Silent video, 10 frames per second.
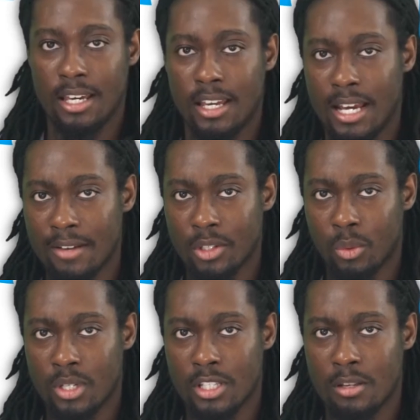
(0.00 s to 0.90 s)
And
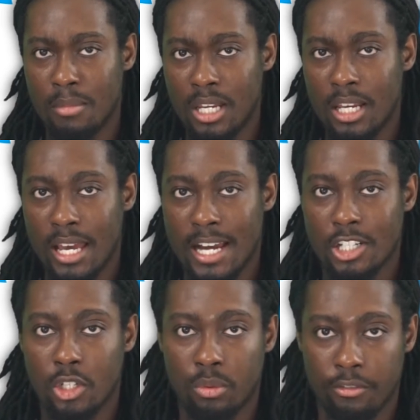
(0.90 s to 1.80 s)
afterwards, the media
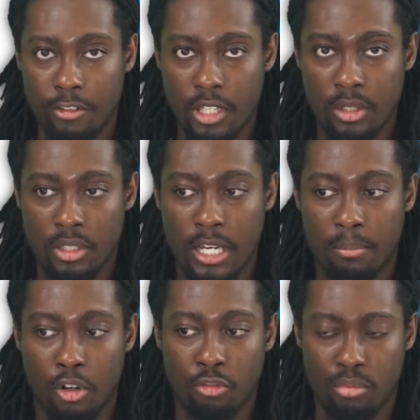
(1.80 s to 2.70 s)
actually revealed that both